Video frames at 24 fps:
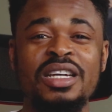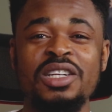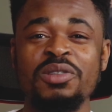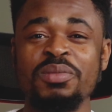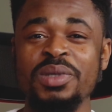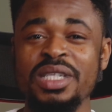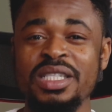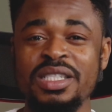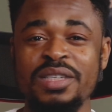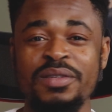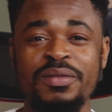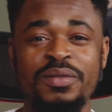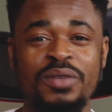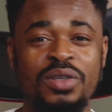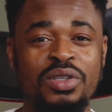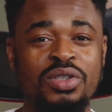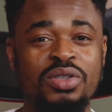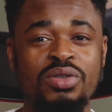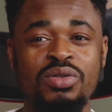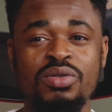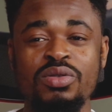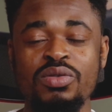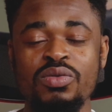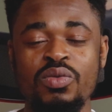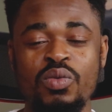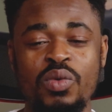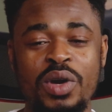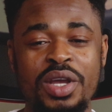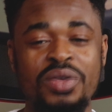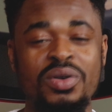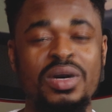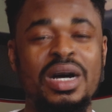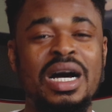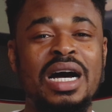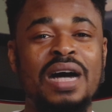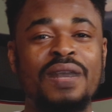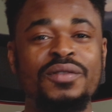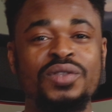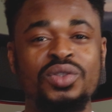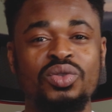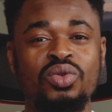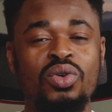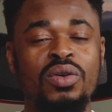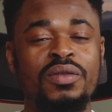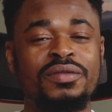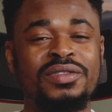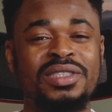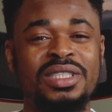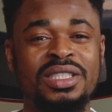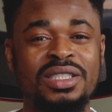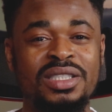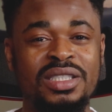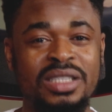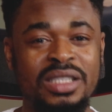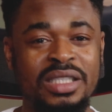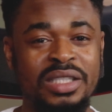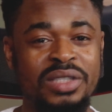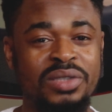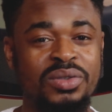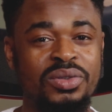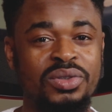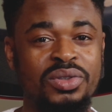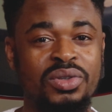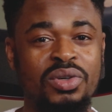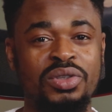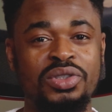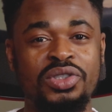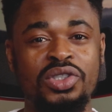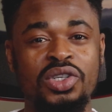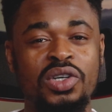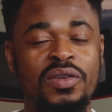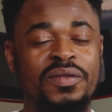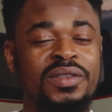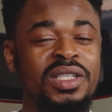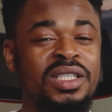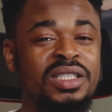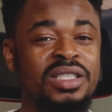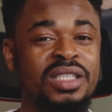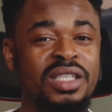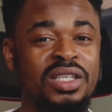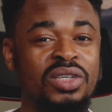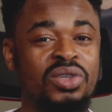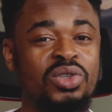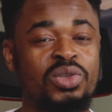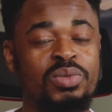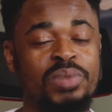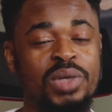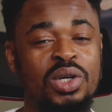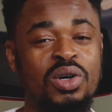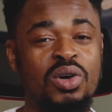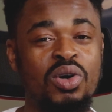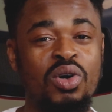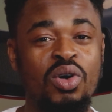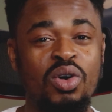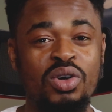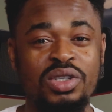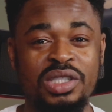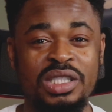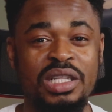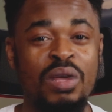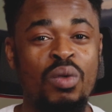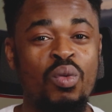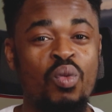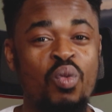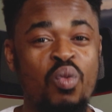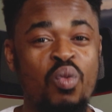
It'll be easy for you when you have 2 of these skills or 3 of these skills, because they